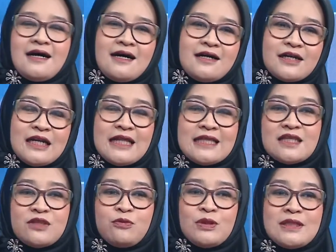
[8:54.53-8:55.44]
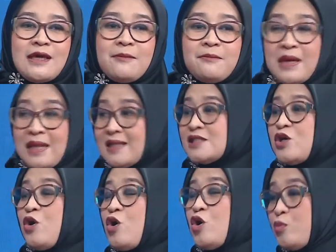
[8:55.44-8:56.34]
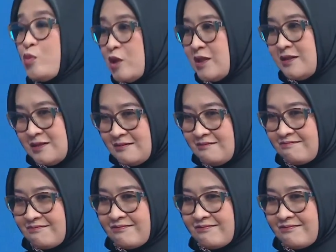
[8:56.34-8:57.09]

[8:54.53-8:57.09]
related with the imbalance hormonal,